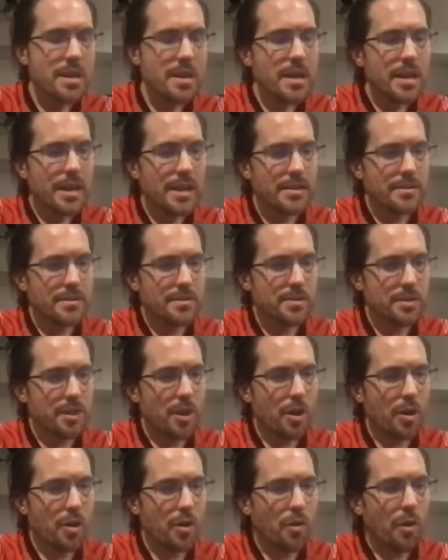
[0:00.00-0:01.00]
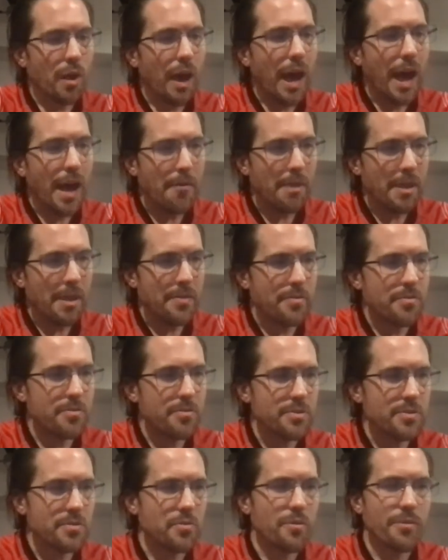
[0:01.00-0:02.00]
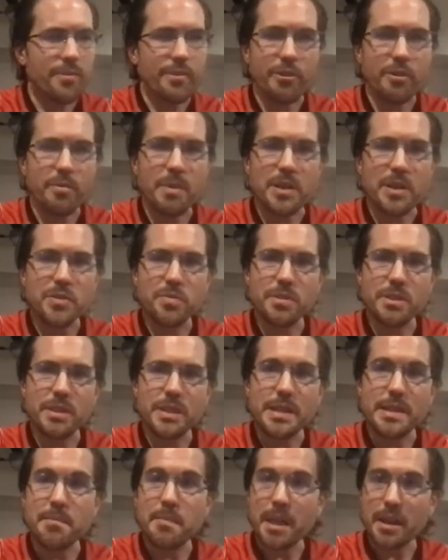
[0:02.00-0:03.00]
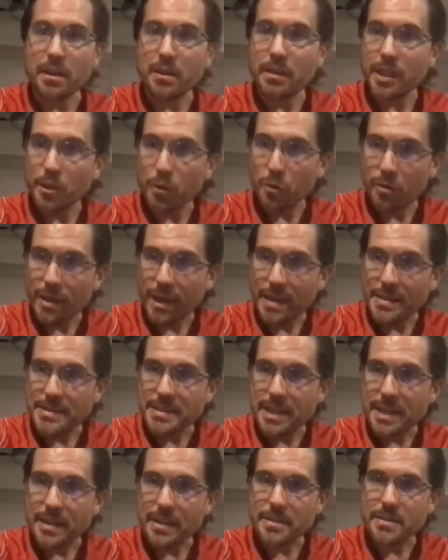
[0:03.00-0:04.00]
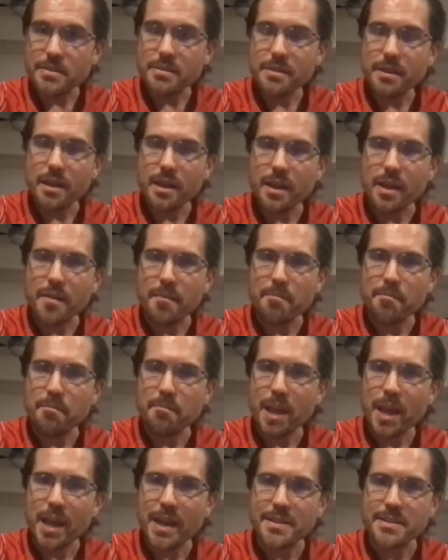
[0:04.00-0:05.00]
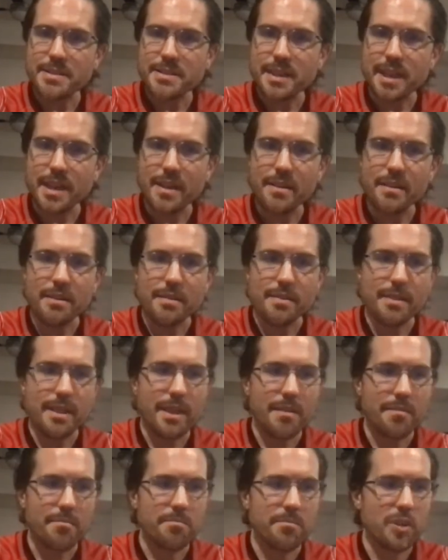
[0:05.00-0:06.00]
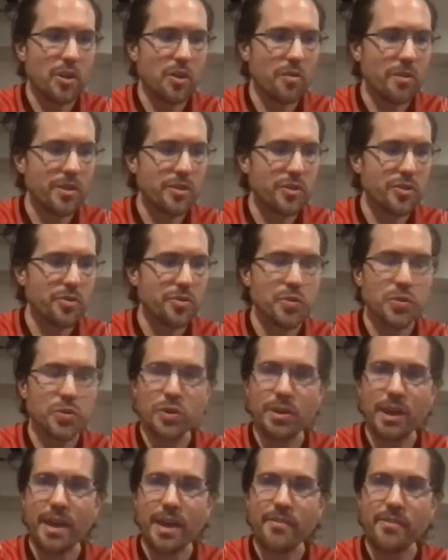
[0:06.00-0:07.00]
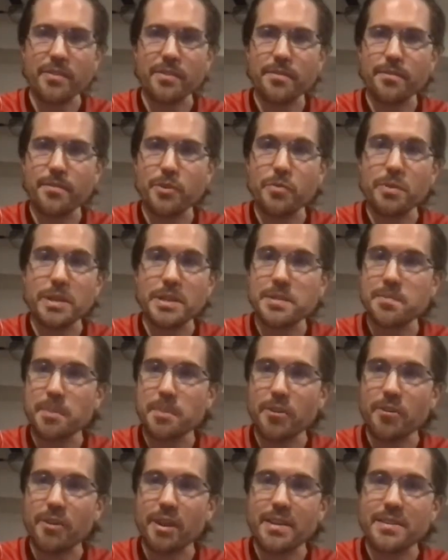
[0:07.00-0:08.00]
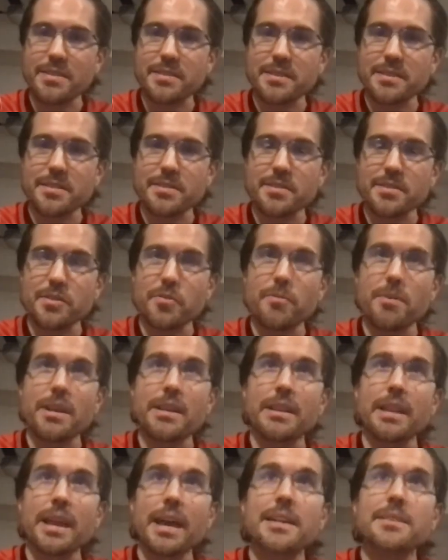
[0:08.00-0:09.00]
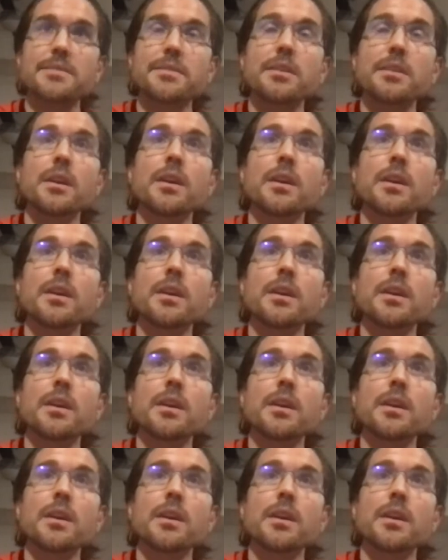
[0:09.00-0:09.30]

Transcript: And so I went through school very much with the medically orientated mindset. And then, as you do, you have a few experiences and you realize,